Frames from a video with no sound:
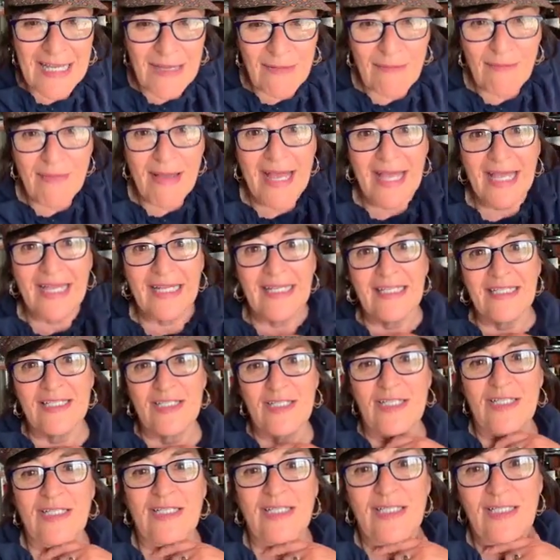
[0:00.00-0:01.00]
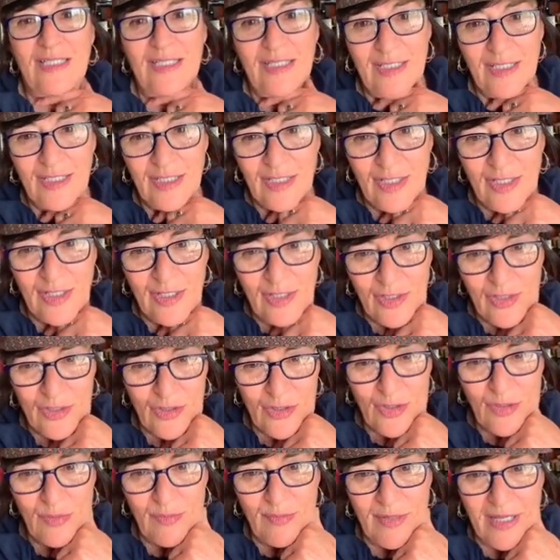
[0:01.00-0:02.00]
email it
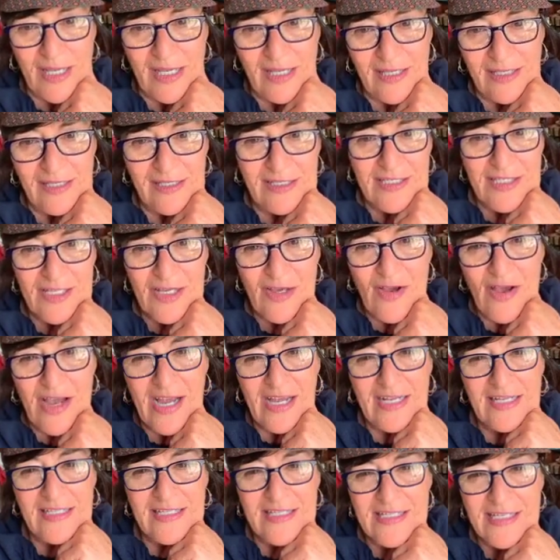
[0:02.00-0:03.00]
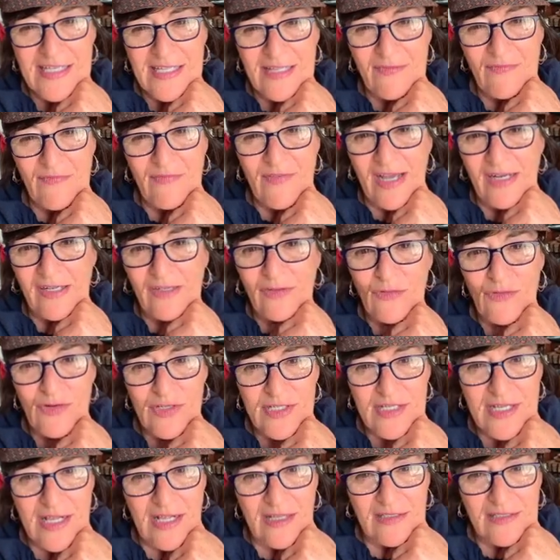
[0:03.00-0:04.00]
to me so I can see the final
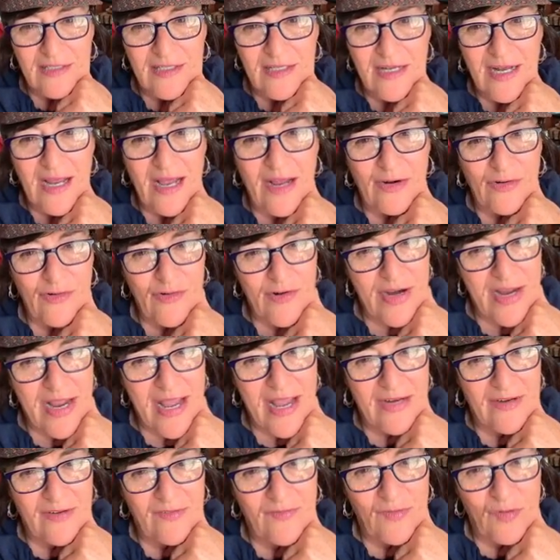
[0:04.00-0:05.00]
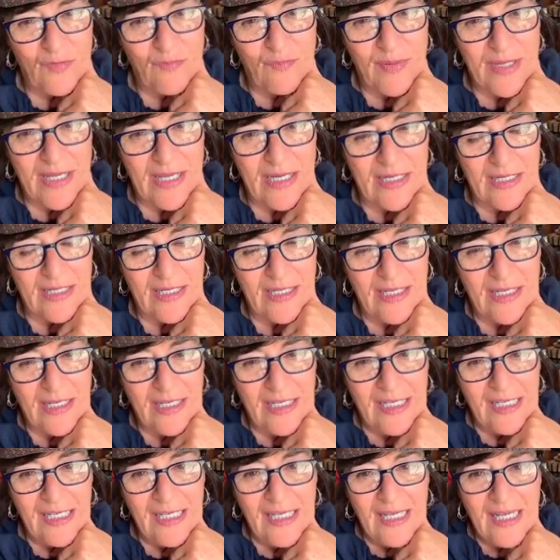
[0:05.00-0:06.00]
results and how creative you've been.
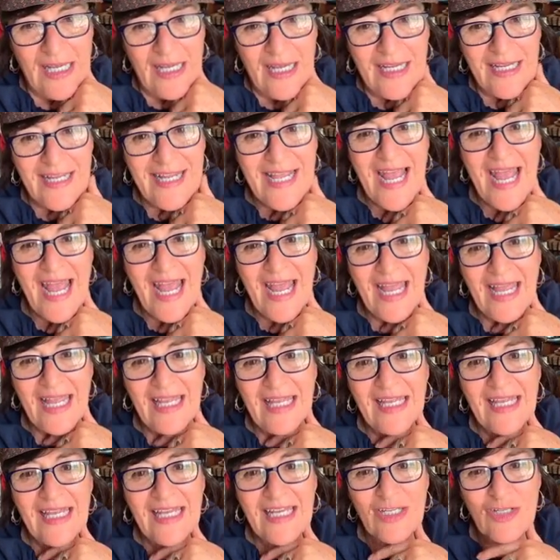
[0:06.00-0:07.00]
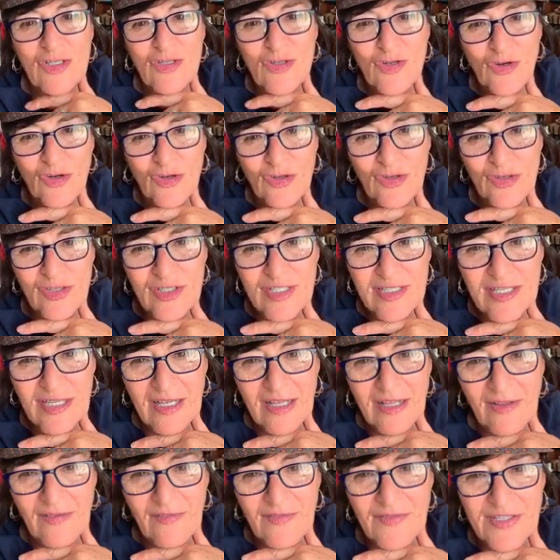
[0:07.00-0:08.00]
Okay, enjoy
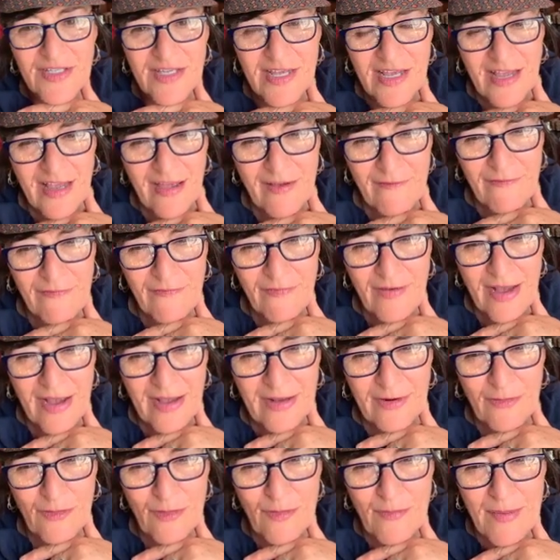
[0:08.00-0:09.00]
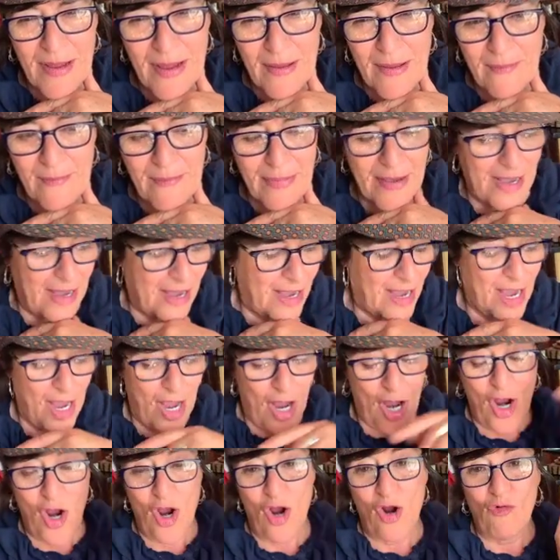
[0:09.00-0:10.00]
yourselves. Have fun. Remember,
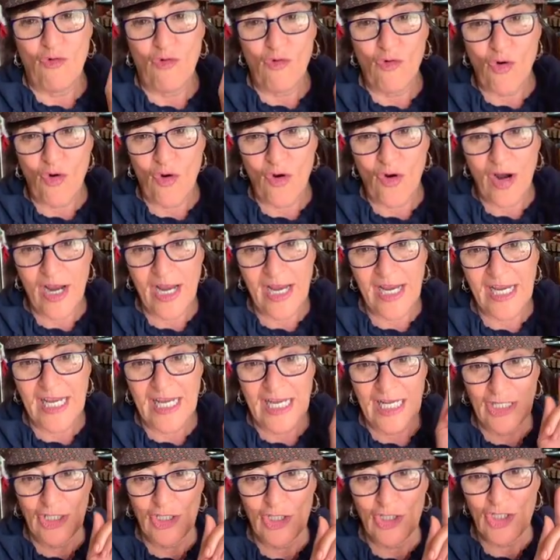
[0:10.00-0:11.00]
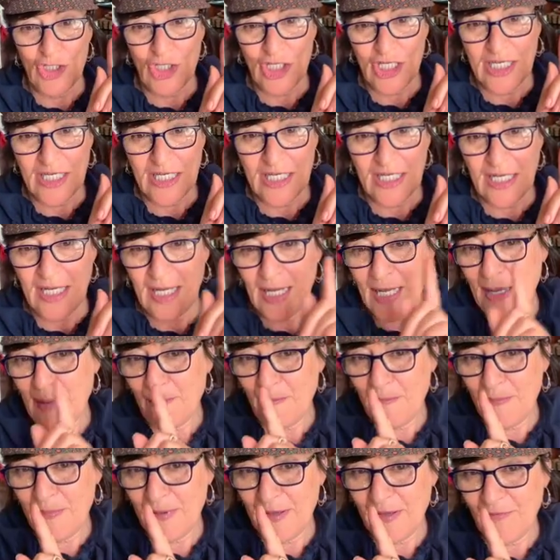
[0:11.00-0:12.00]
Roy G.
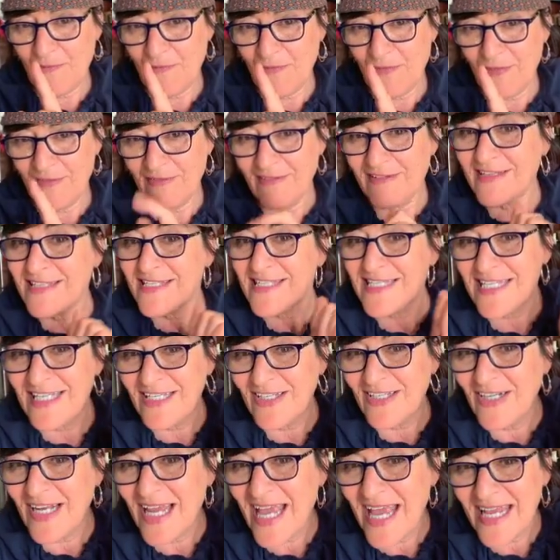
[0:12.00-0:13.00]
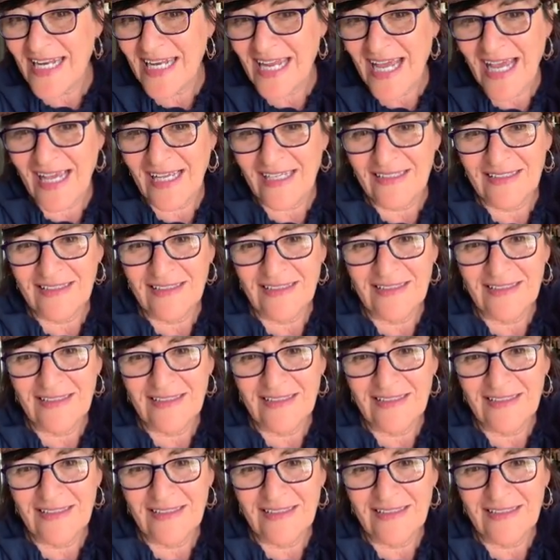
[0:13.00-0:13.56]
Biv. See you later.